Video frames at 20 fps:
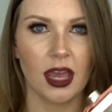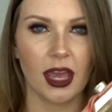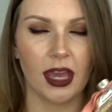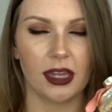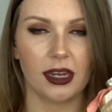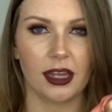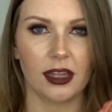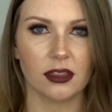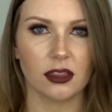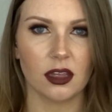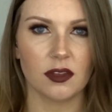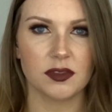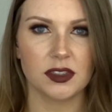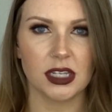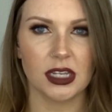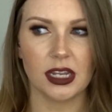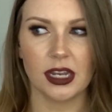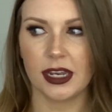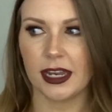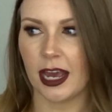and I loved
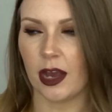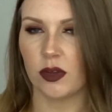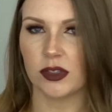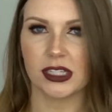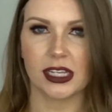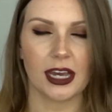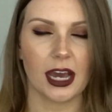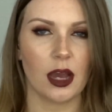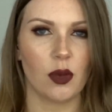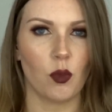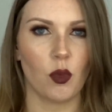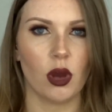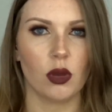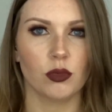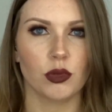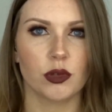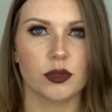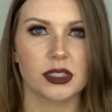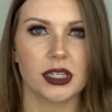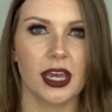it, and now it's like I want
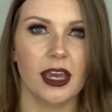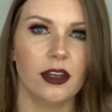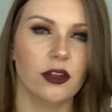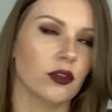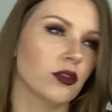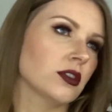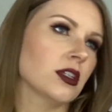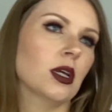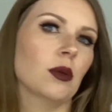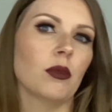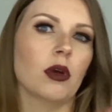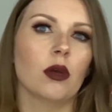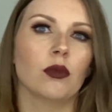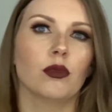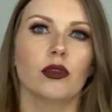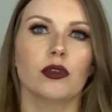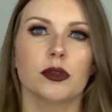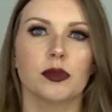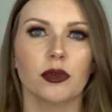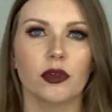rose candles and I want
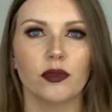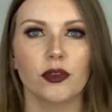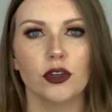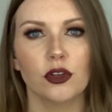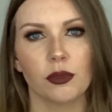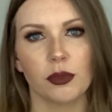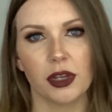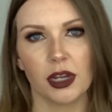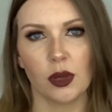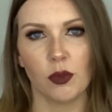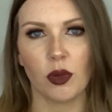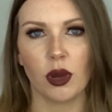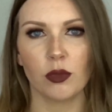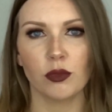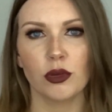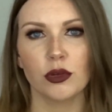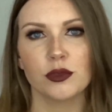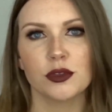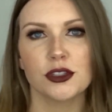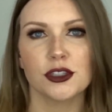rose perfume and I want
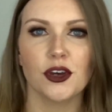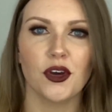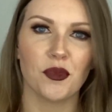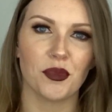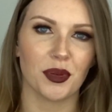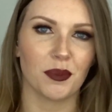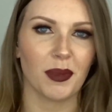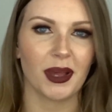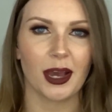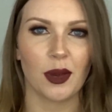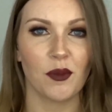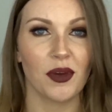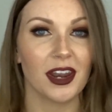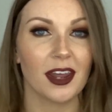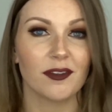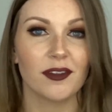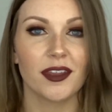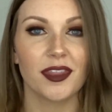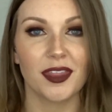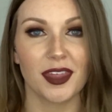rose soap. I'm like, I want
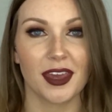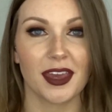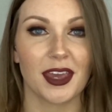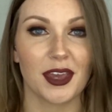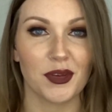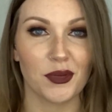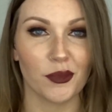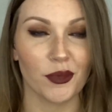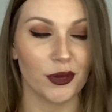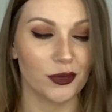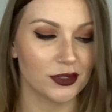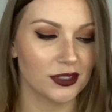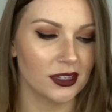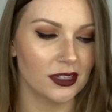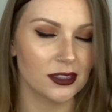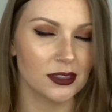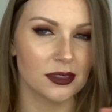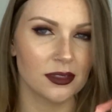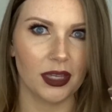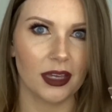everything in
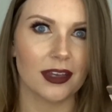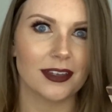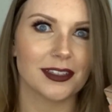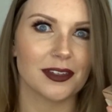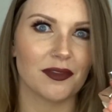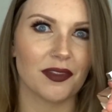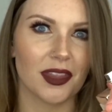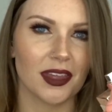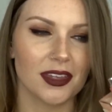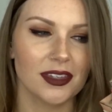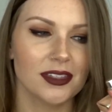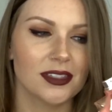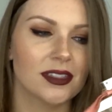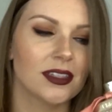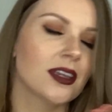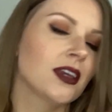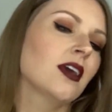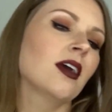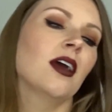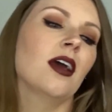roses because of this.
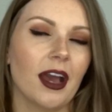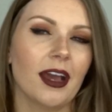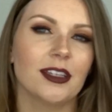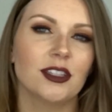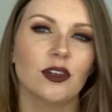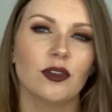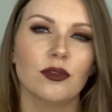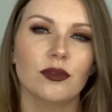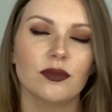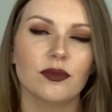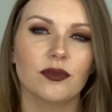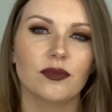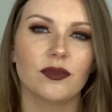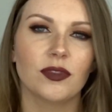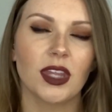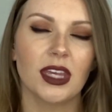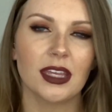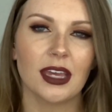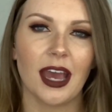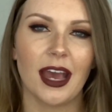I don't
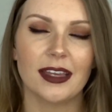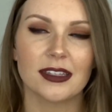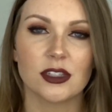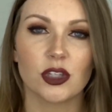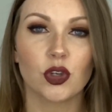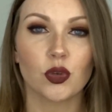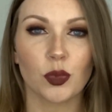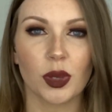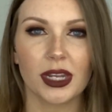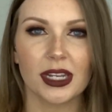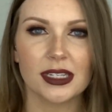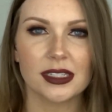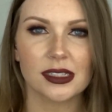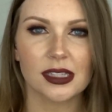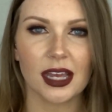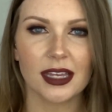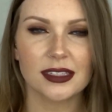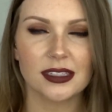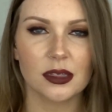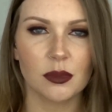think it has the greatest
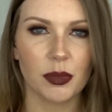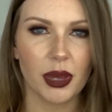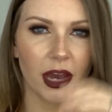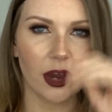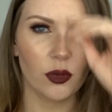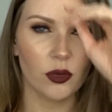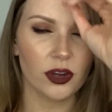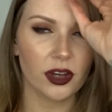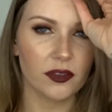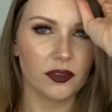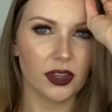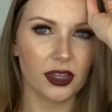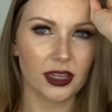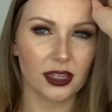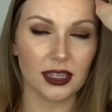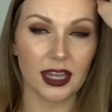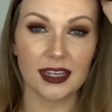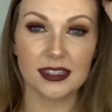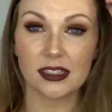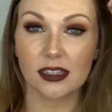lasting power. I feel like it
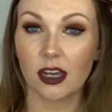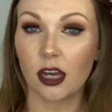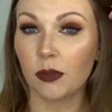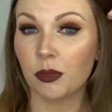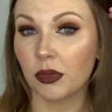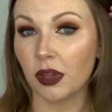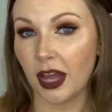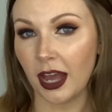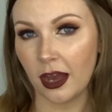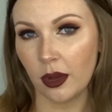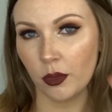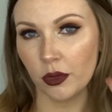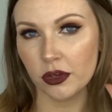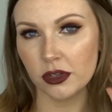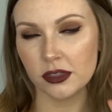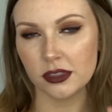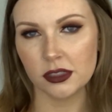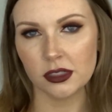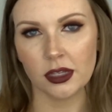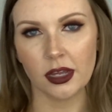lasts a couple
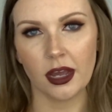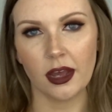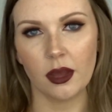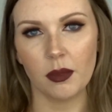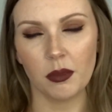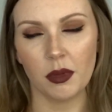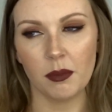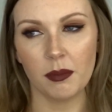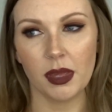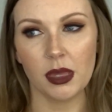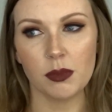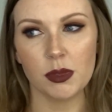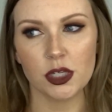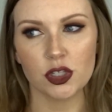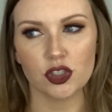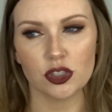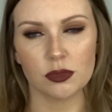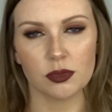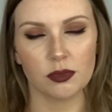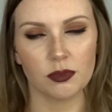hours. Maybe it's
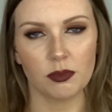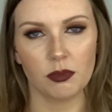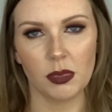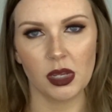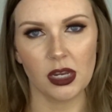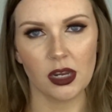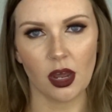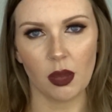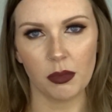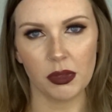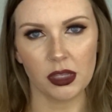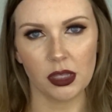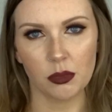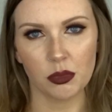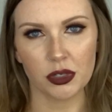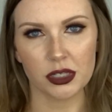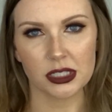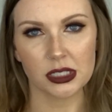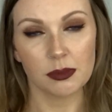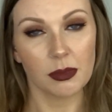just me not being
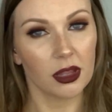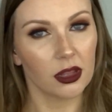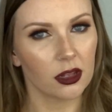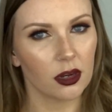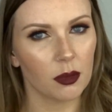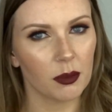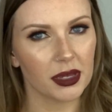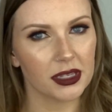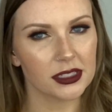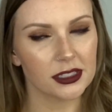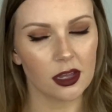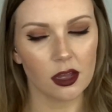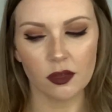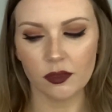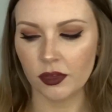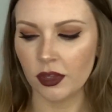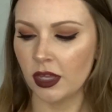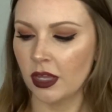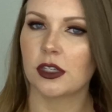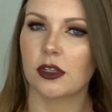able to smell it on
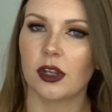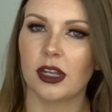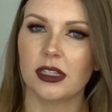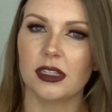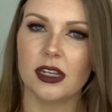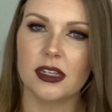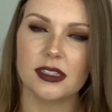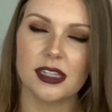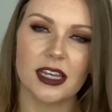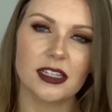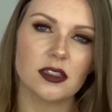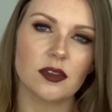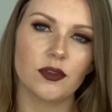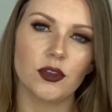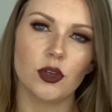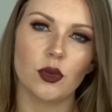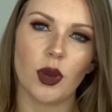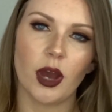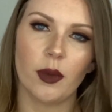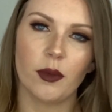myself. So it does last a
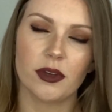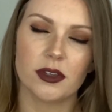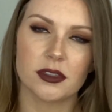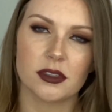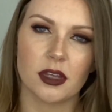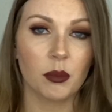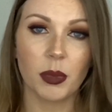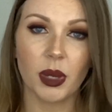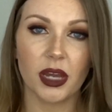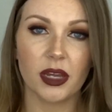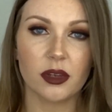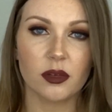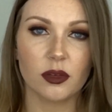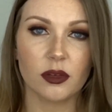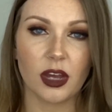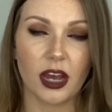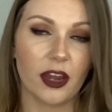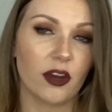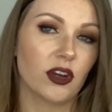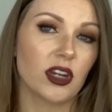few hours, but
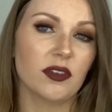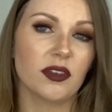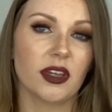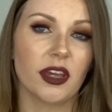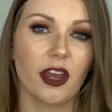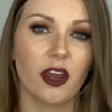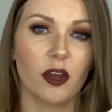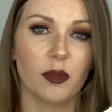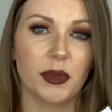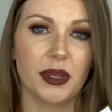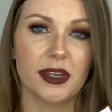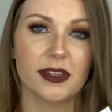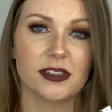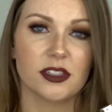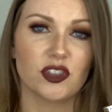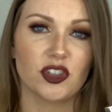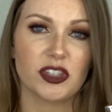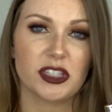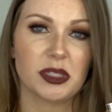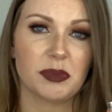I don't even care because
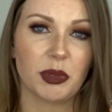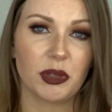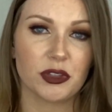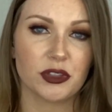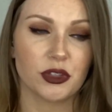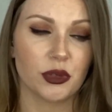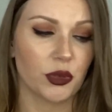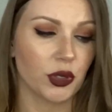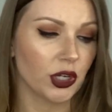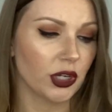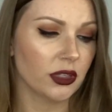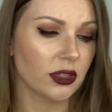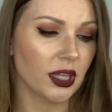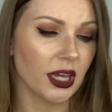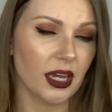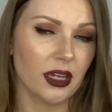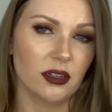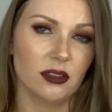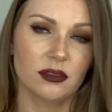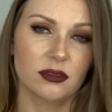it just smells so good
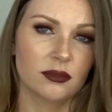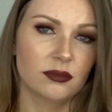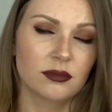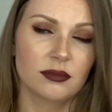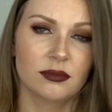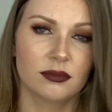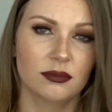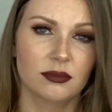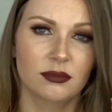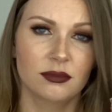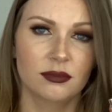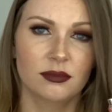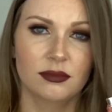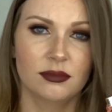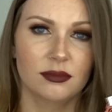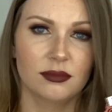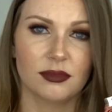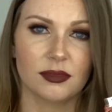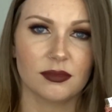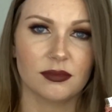that
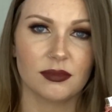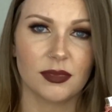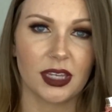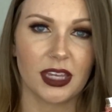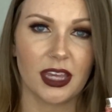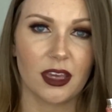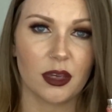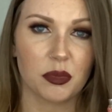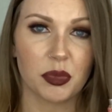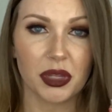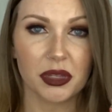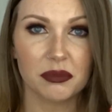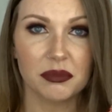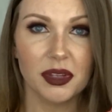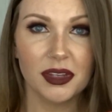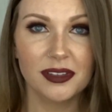I can't complain.